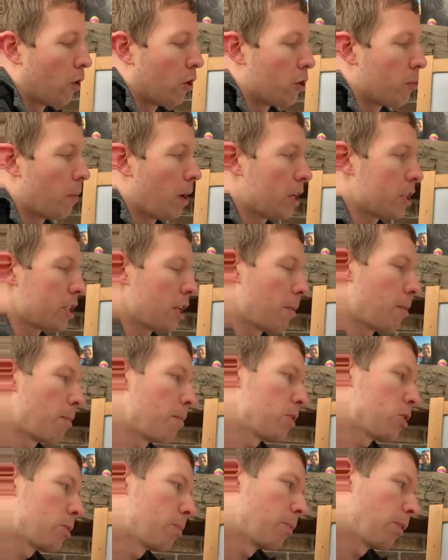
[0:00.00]
And you might say, but
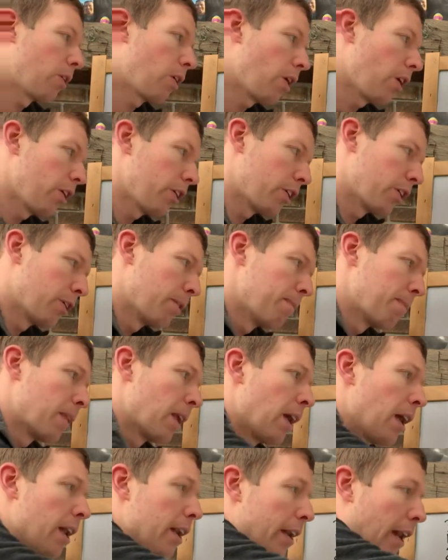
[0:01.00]
Mr. Precalc,
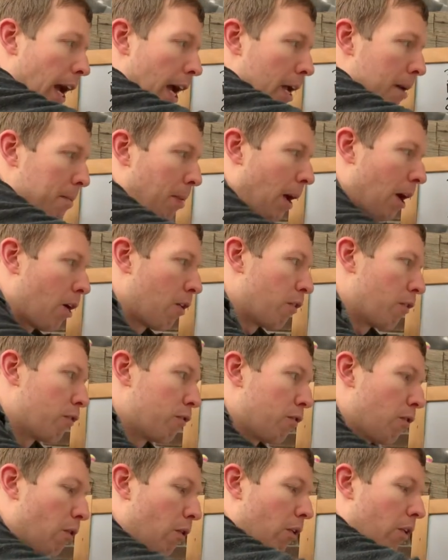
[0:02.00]
9 pi over
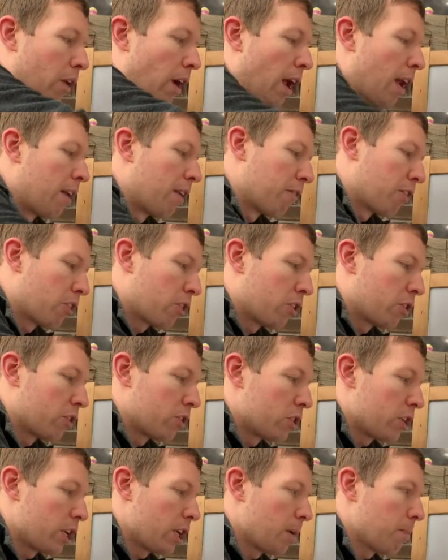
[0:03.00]
4 and
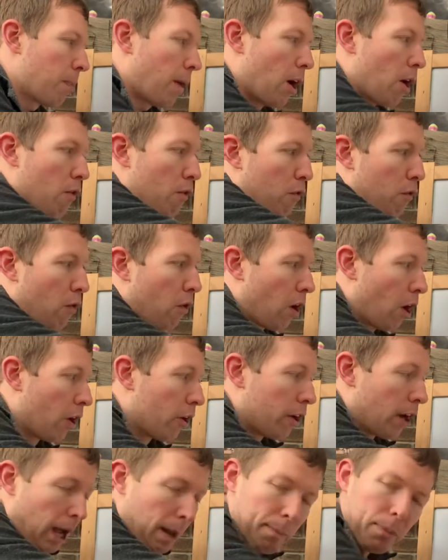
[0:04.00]
13 pi over 4 are
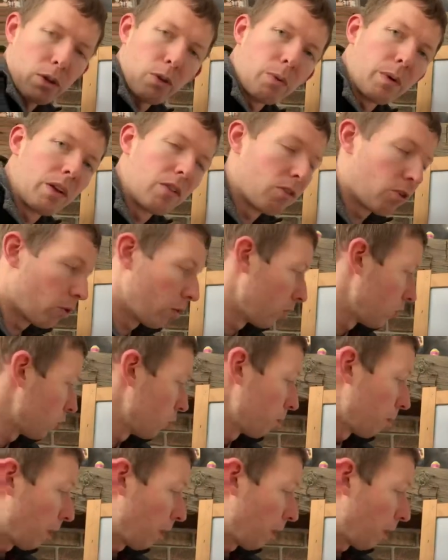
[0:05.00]
not between 0 and 2